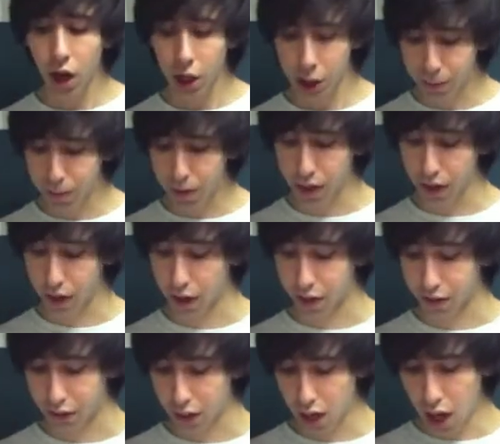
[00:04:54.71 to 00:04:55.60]
It's pretty
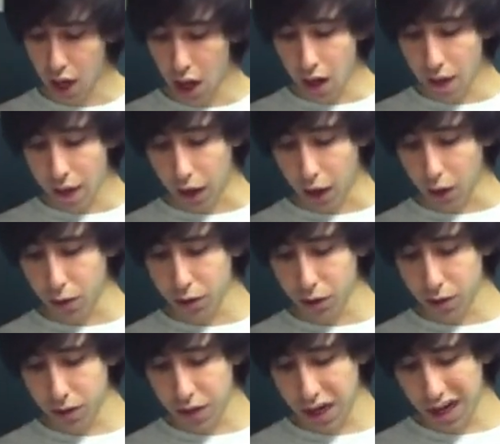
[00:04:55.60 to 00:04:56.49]
nice. They can
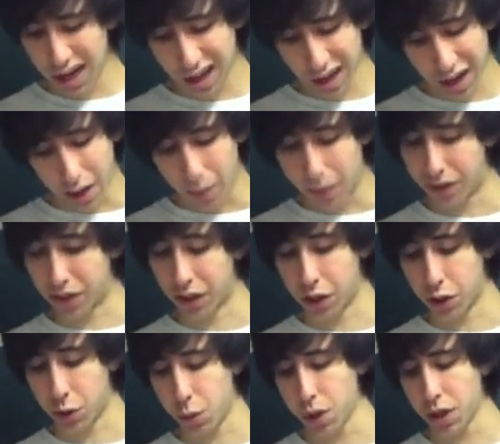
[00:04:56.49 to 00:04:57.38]
also take a,
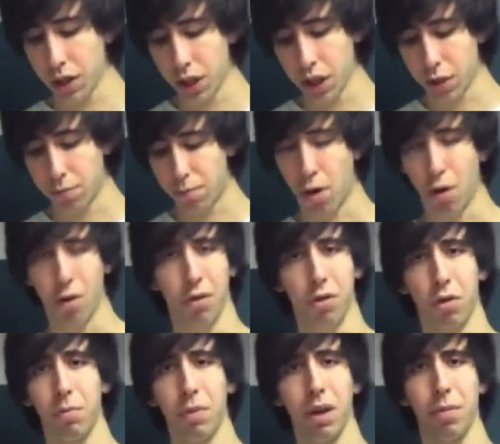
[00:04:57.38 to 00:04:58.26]
twin-linked
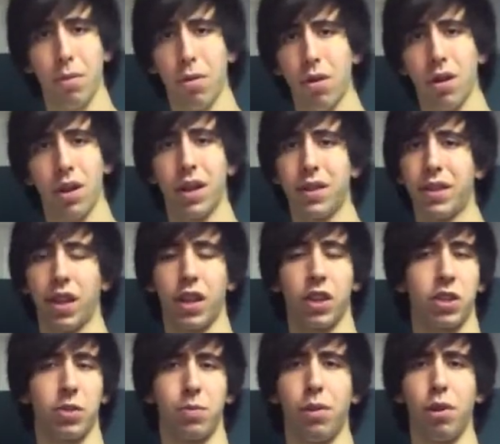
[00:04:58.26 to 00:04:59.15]
particle beamer. It's like
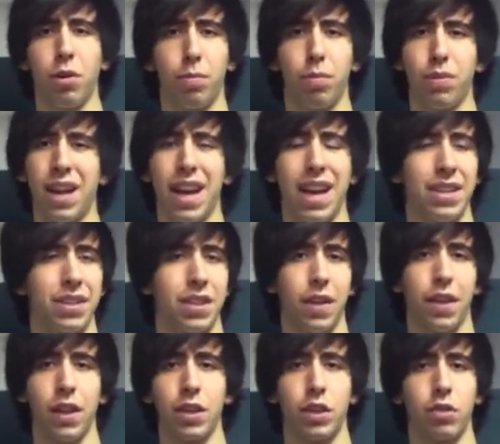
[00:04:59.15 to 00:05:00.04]
a small blast.
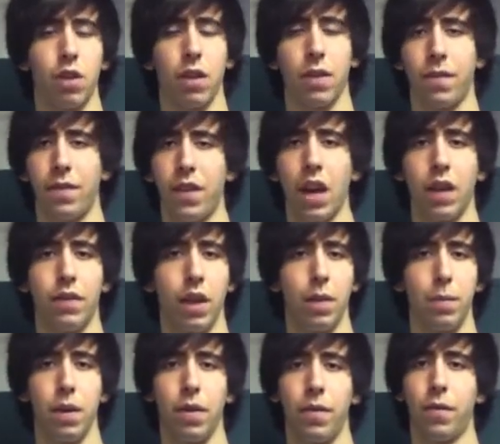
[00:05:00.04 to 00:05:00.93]
I think it's strength 5
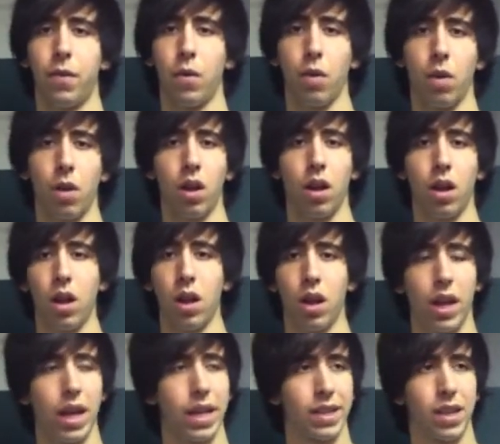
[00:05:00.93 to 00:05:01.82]
AP 4.
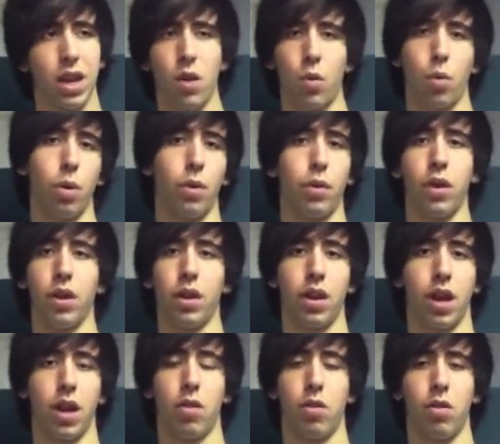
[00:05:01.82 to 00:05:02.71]
It's not worth it
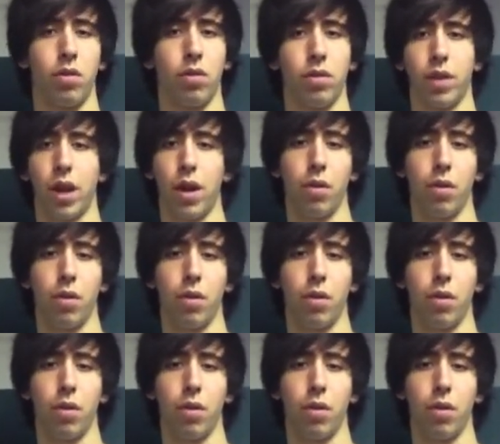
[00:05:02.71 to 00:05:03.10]
at all.